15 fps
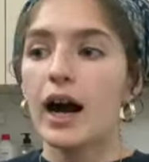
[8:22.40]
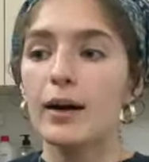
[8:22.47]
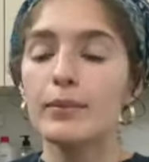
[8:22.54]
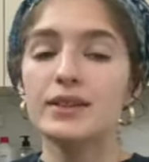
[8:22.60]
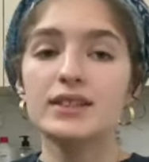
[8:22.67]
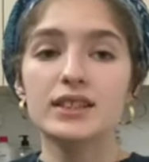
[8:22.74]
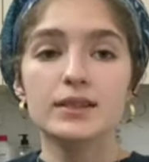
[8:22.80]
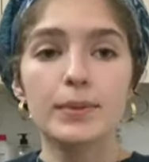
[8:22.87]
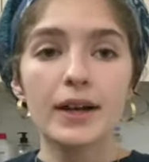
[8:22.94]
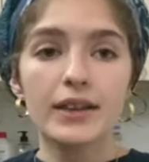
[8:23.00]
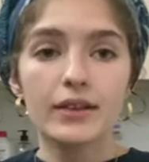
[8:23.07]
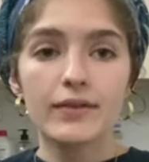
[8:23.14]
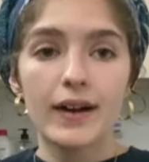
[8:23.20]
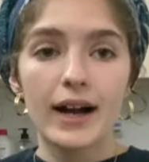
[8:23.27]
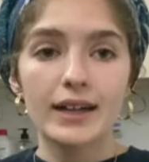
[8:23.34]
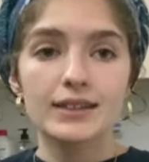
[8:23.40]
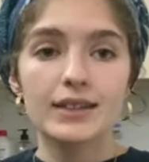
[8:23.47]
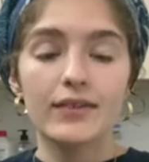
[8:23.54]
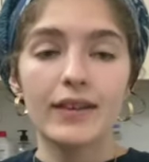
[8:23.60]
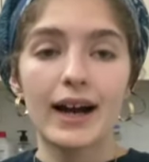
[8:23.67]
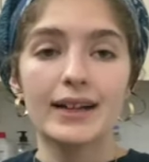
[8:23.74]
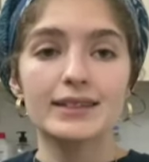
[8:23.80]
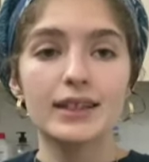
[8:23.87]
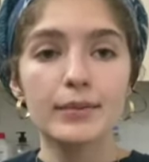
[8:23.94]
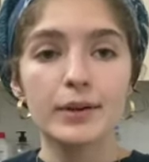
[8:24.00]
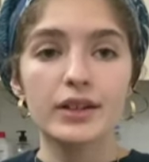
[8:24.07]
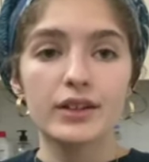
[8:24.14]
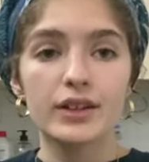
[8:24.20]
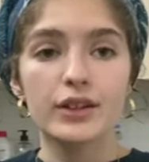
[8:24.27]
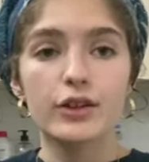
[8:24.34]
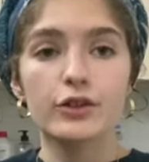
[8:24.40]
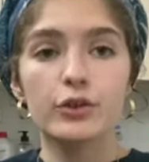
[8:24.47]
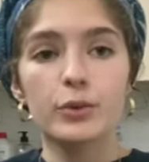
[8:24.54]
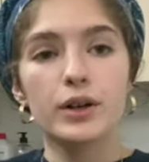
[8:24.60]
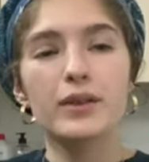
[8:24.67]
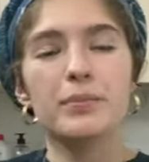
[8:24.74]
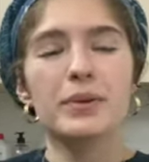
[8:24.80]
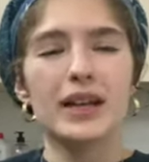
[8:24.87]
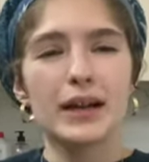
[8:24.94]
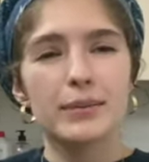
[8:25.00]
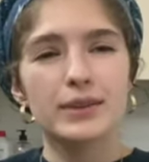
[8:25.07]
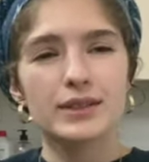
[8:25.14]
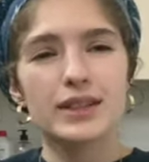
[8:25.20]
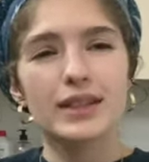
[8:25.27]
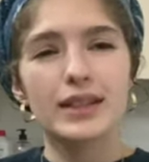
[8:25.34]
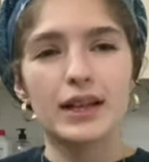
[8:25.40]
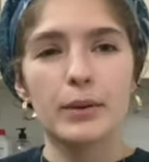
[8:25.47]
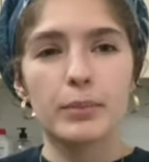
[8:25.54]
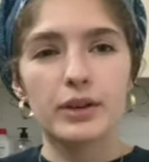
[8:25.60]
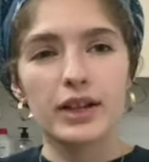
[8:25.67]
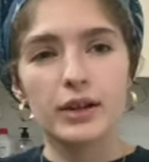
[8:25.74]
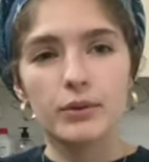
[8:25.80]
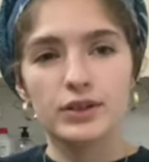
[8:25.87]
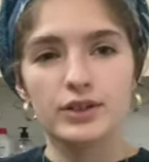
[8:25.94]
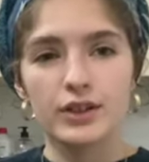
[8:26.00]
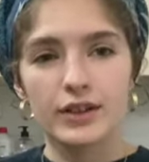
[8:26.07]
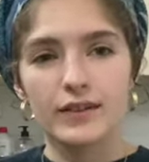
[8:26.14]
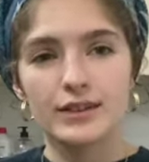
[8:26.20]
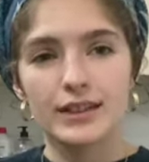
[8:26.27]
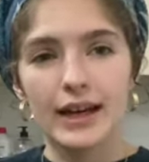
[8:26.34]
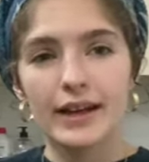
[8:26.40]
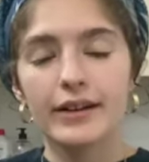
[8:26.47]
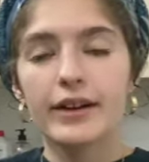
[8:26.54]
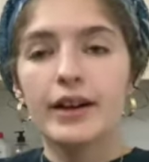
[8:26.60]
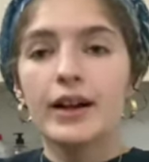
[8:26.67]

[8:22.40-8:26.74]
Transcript: despite the fact that typically you wouldn't be able to heat up a liquid during the day.